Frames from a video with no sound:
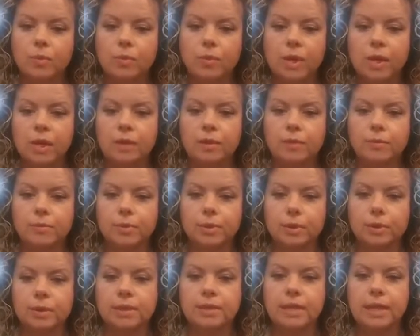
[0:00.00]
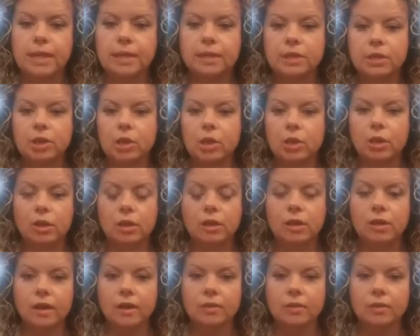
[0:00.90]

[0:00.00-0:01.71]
We really take it to heart,